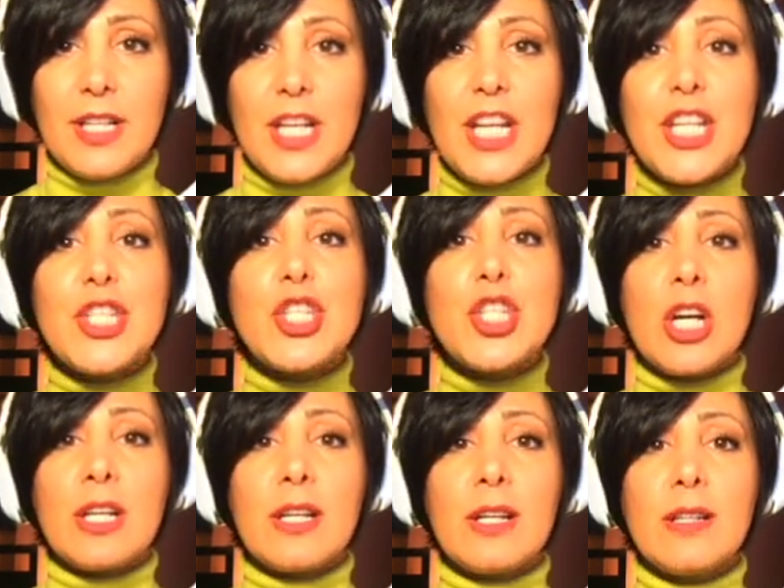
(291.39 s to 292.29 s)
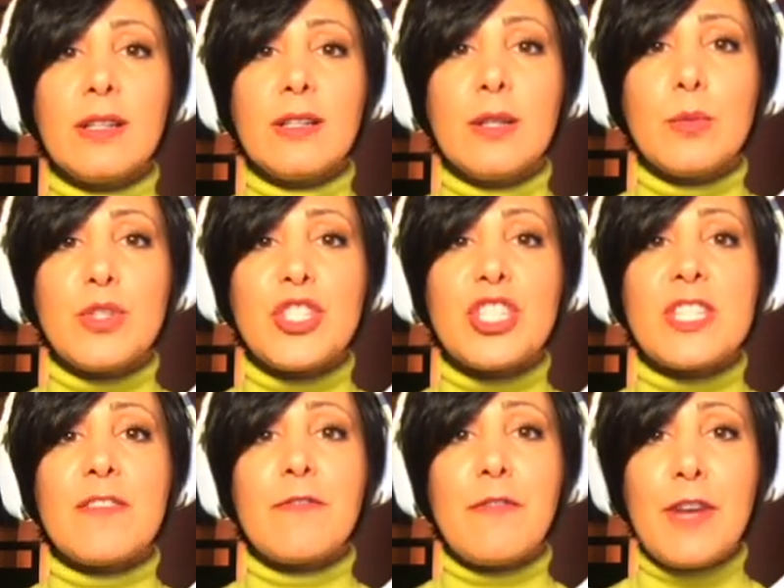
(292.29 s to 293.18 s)
Each chunk, which is
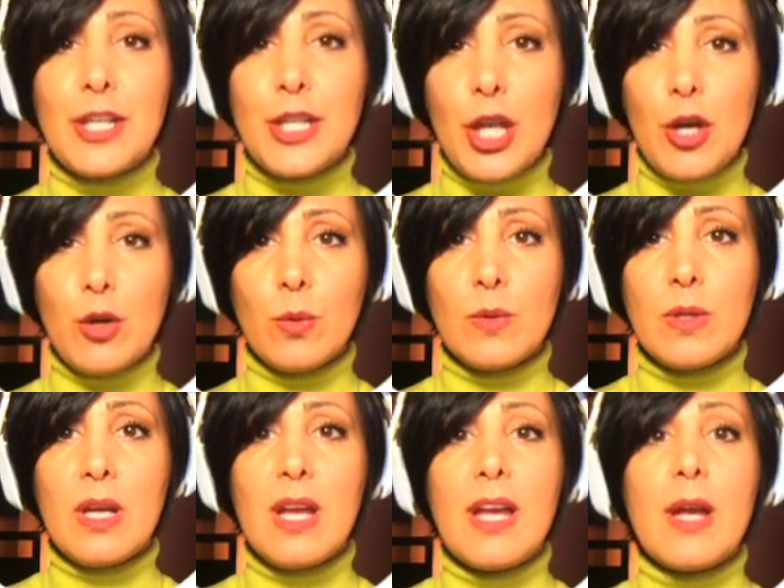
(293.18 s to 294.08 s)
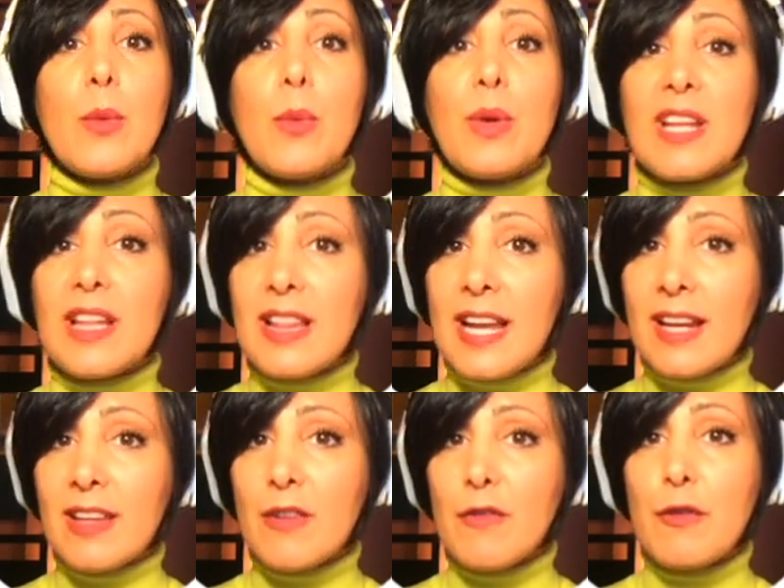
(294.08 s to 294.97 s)
a video with a
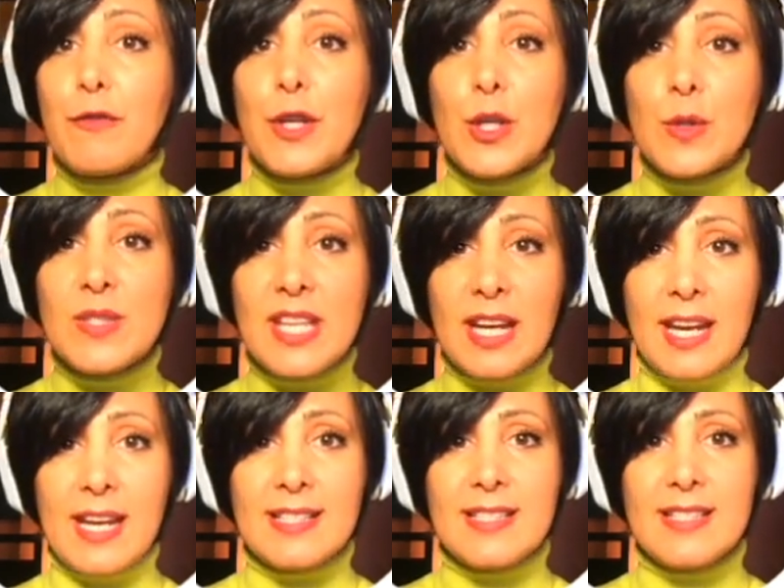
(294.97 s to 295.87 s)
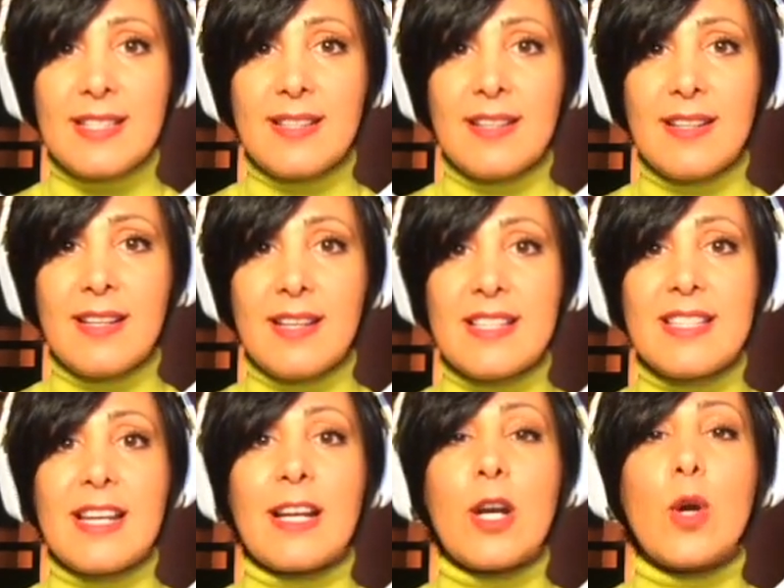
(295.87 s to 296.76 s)
length of a few seconds, is
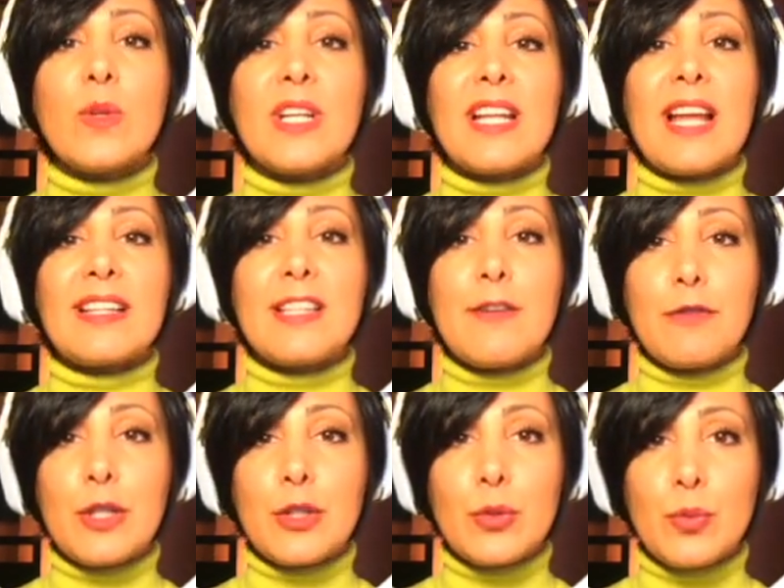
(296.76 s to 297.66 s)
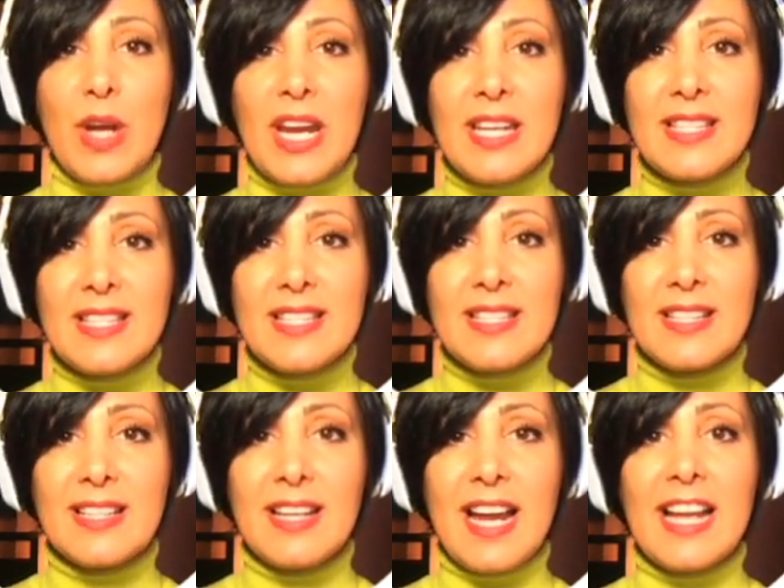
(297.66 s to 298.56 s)
encoded at different rates
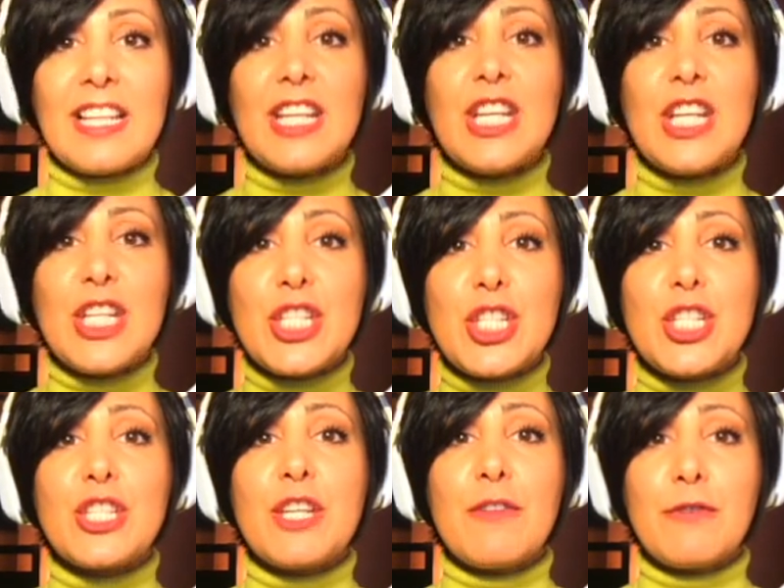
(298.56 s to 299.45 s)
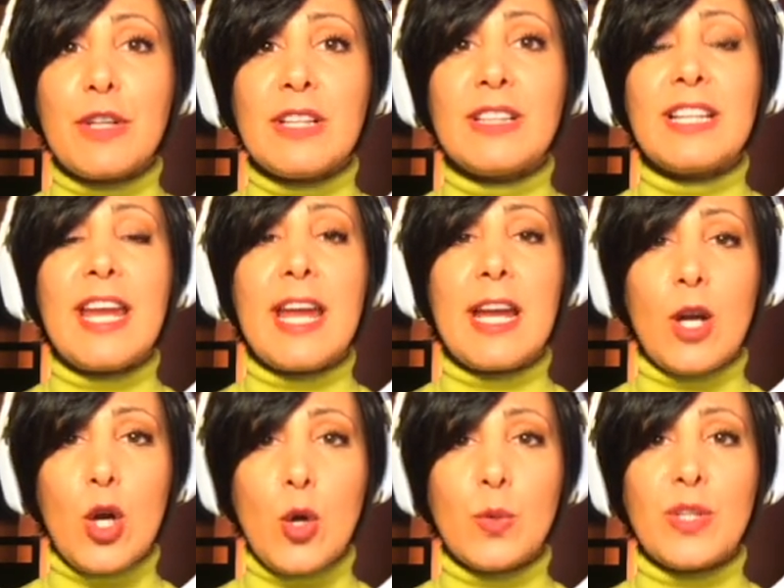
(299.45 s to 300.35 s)
and each differently
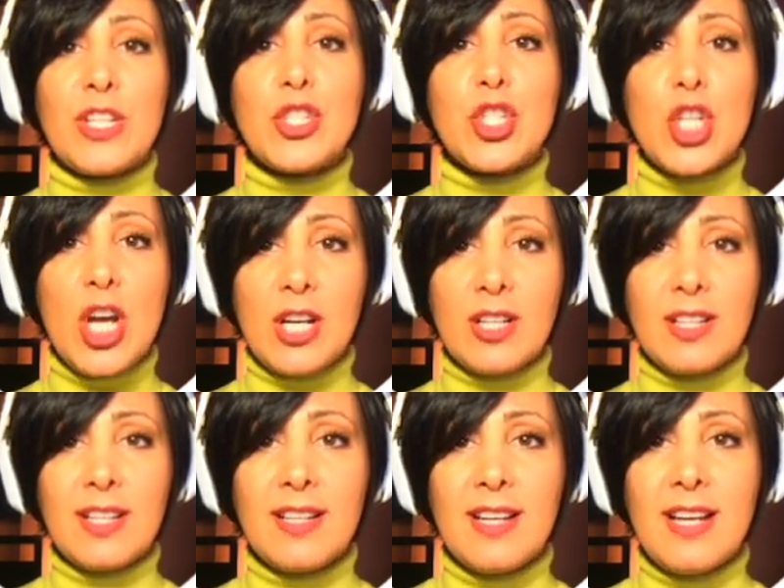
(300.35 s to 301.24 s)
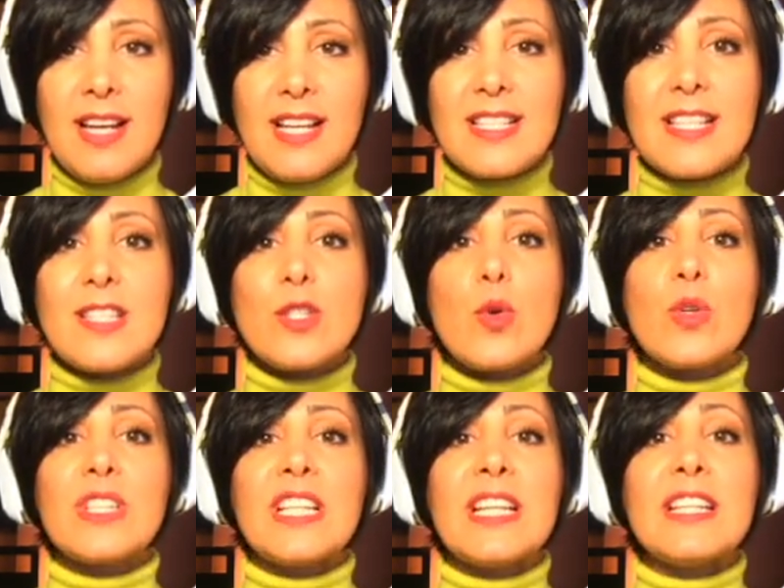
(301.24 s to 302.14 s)
encoded chunk is
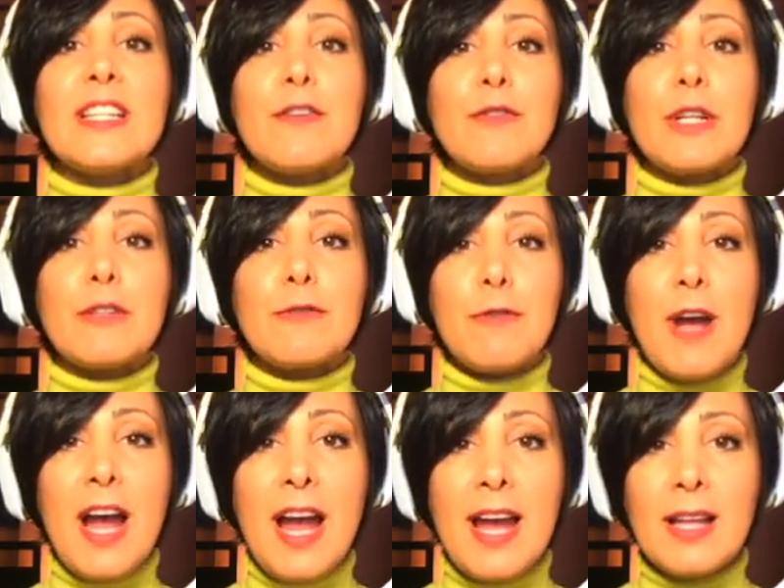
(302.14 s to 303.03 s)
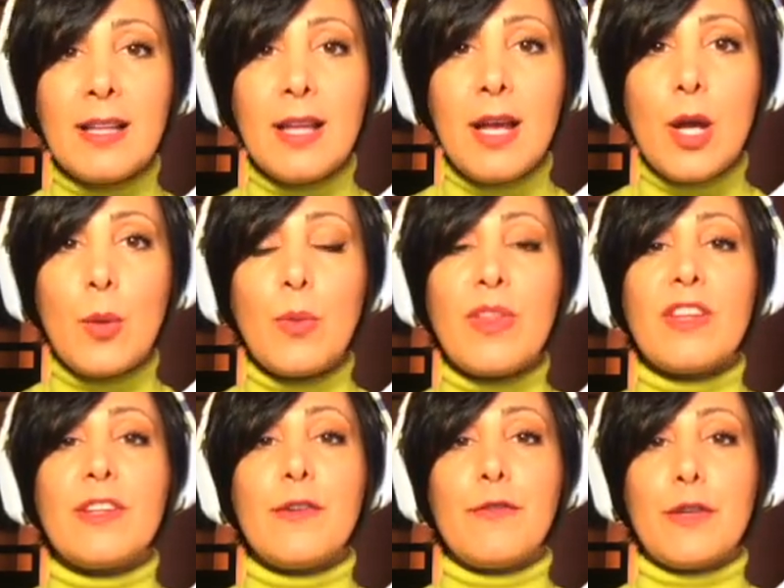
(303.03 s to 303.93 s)
stored in a different file with a
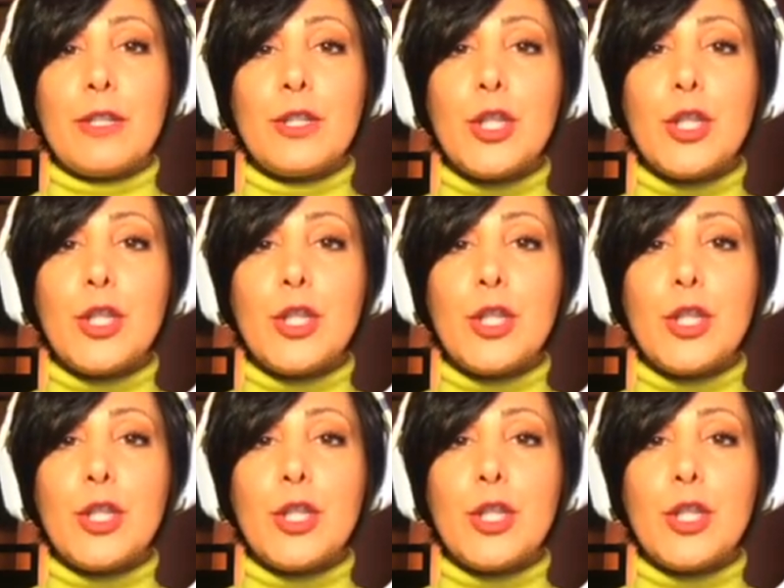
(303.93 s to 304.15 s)
different